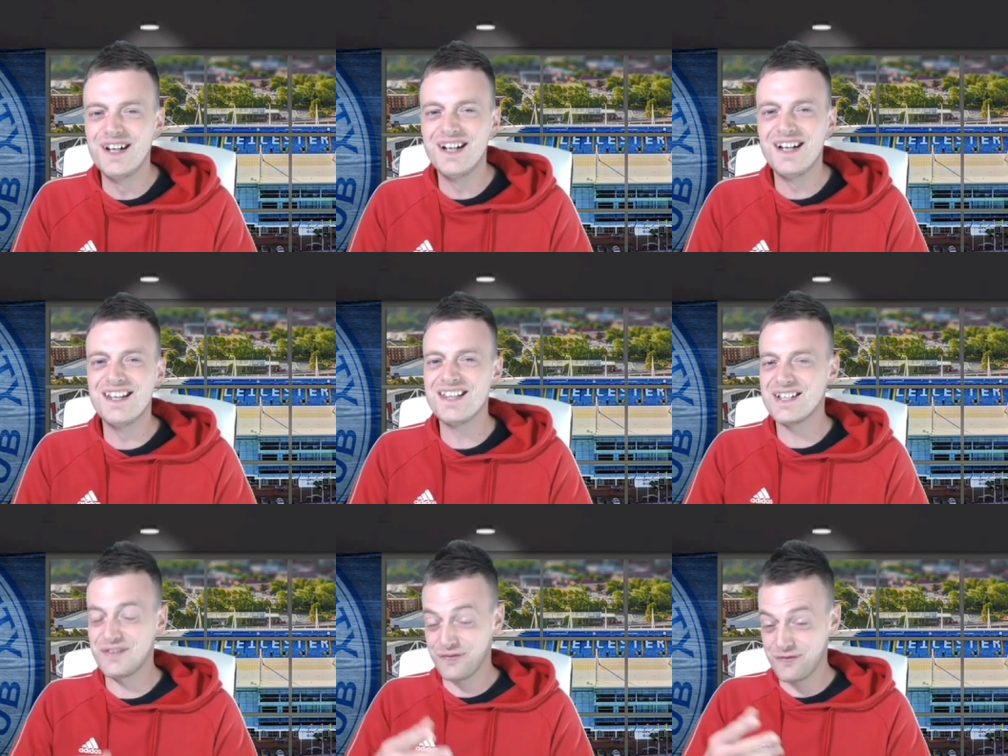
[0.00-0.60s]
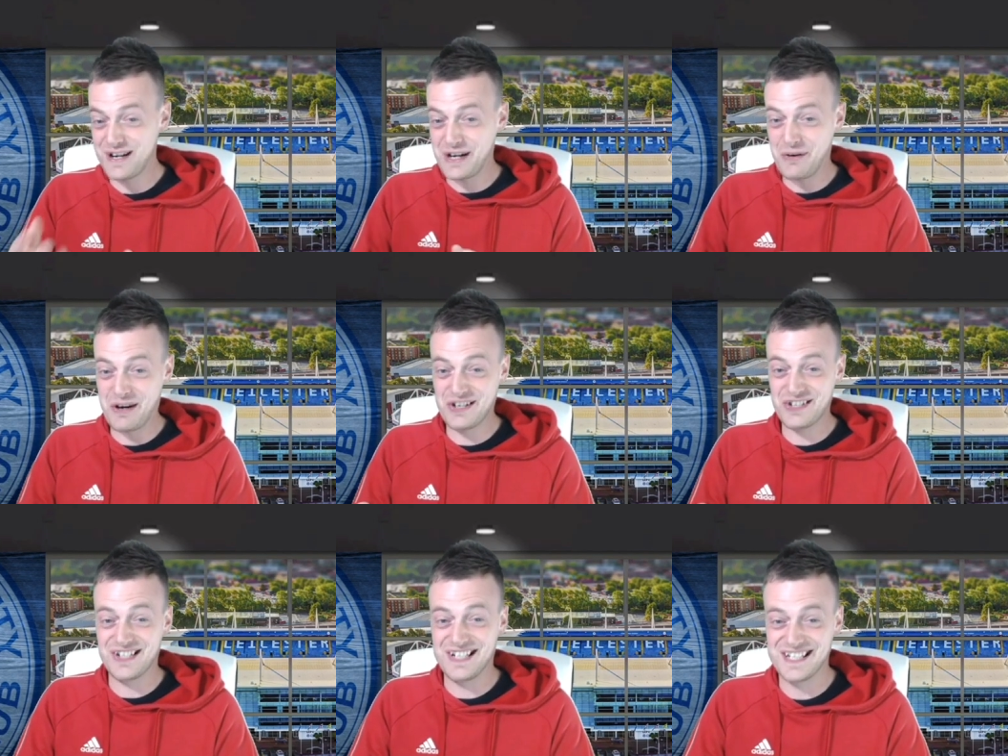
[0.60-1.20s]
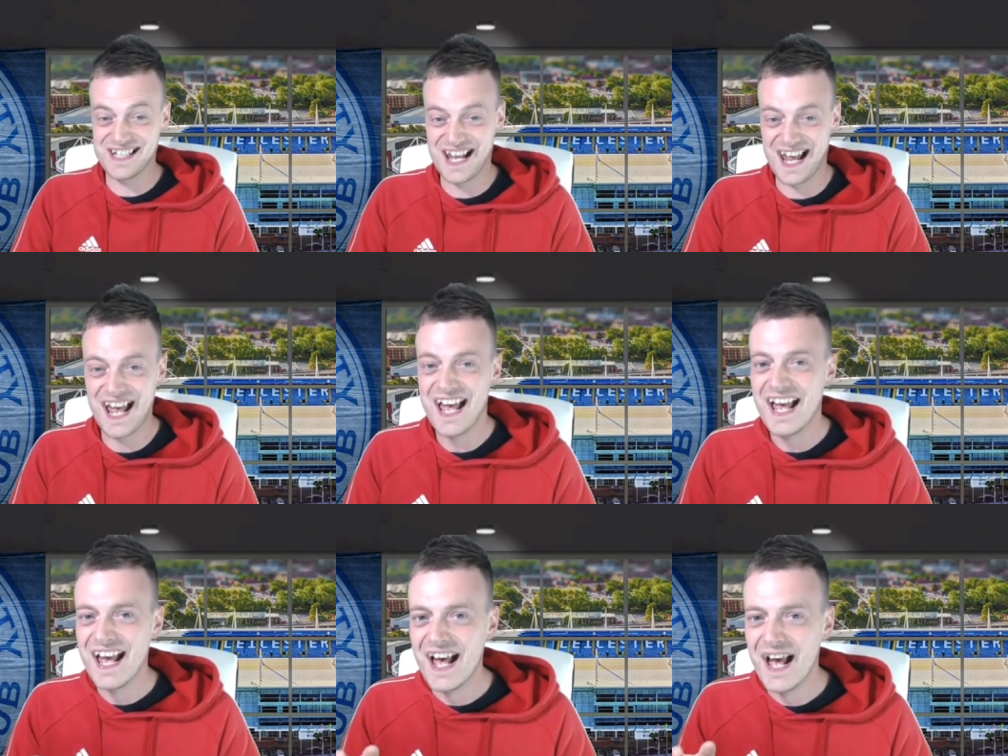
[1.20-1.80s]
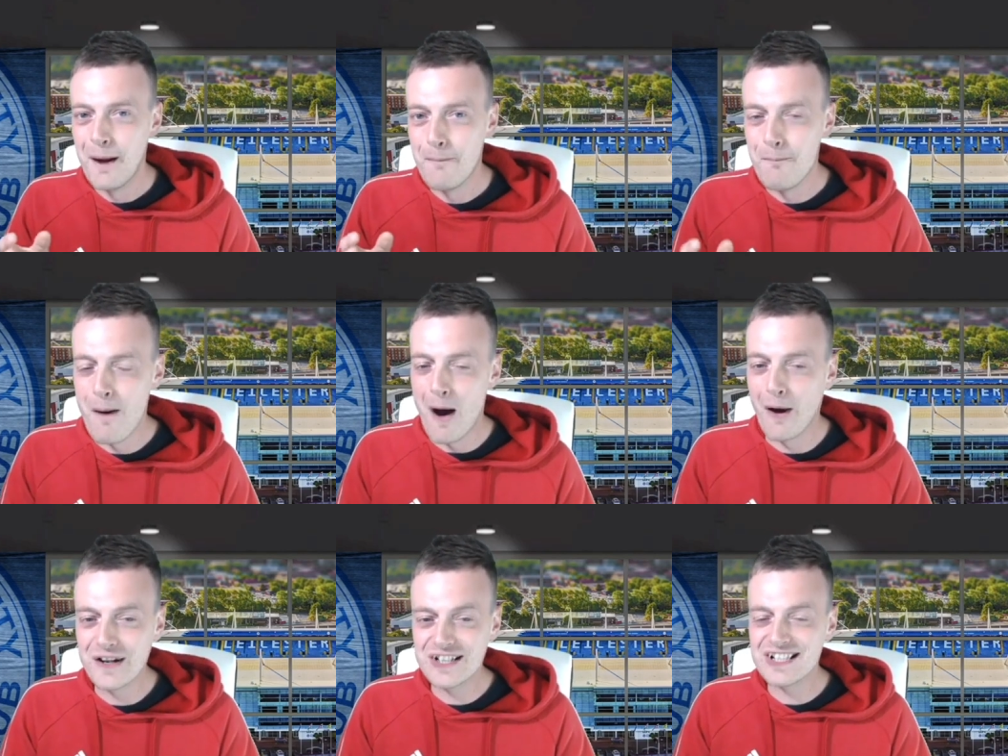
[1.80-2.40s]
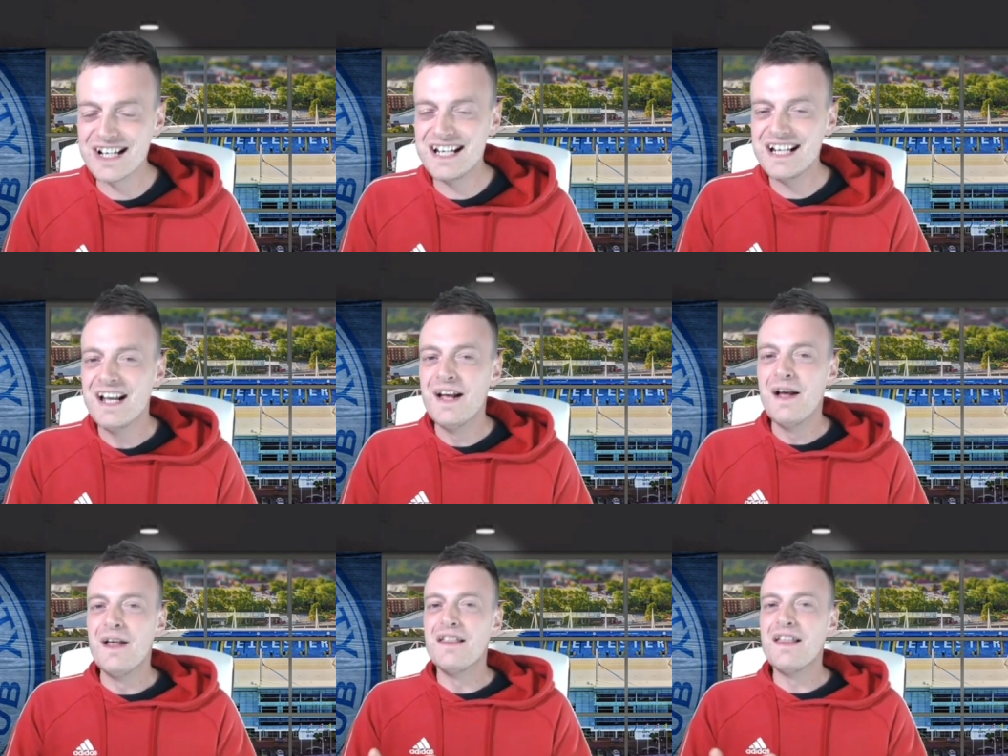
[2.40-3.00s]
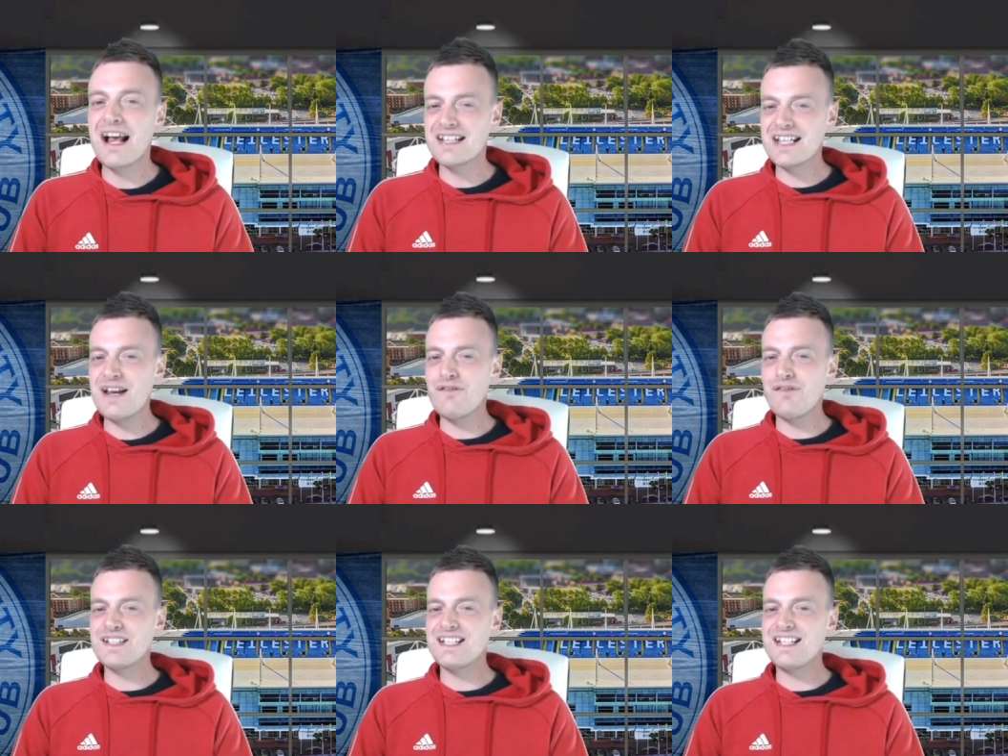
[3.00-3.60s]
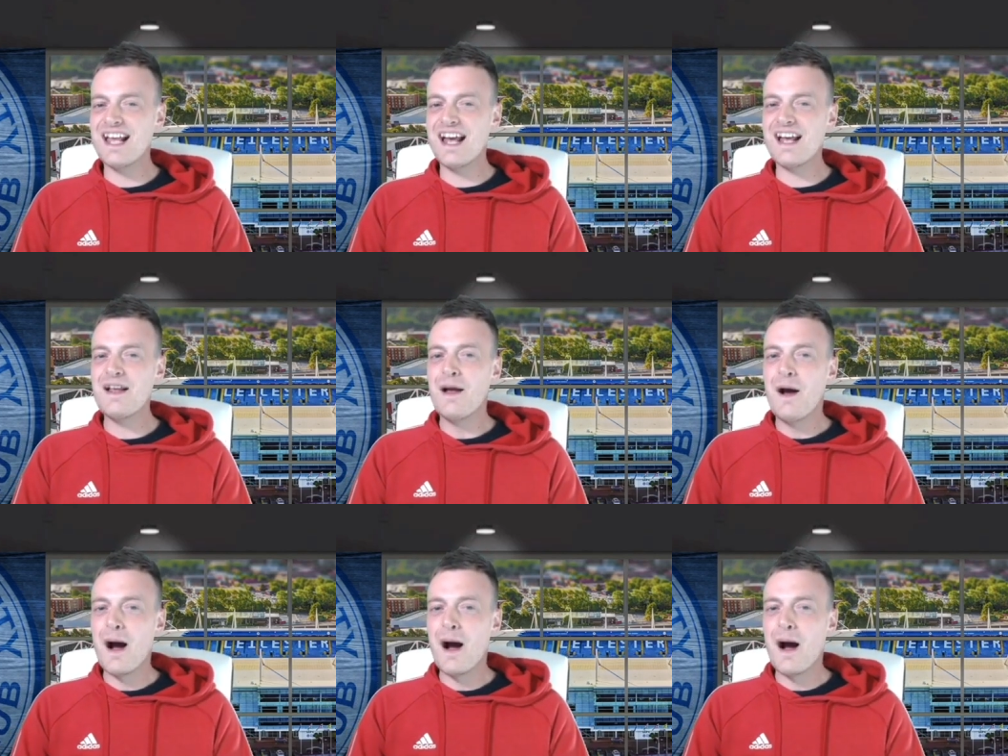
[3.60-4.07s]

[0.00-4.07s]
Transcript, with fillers: There's three questions there. Honestly, that's it for today.